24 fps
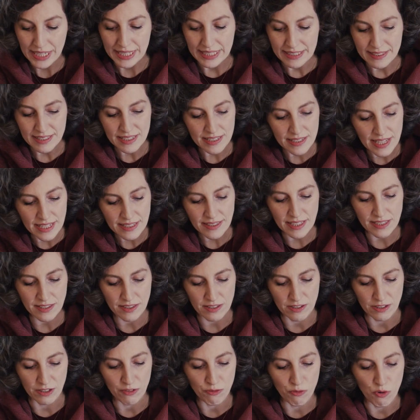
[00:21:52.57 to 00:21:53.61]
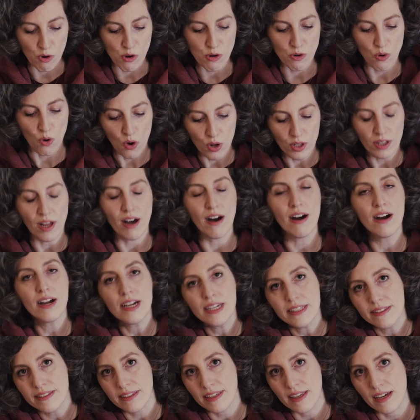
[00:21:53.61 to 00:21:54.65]
it is necessary for all
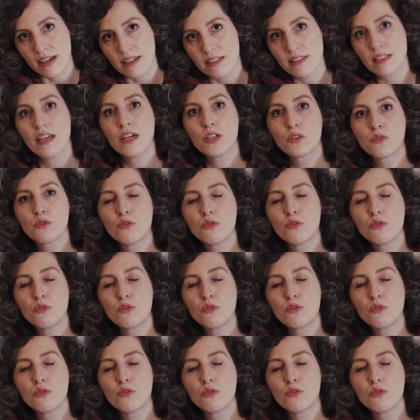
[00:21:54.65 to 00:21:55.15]
ideas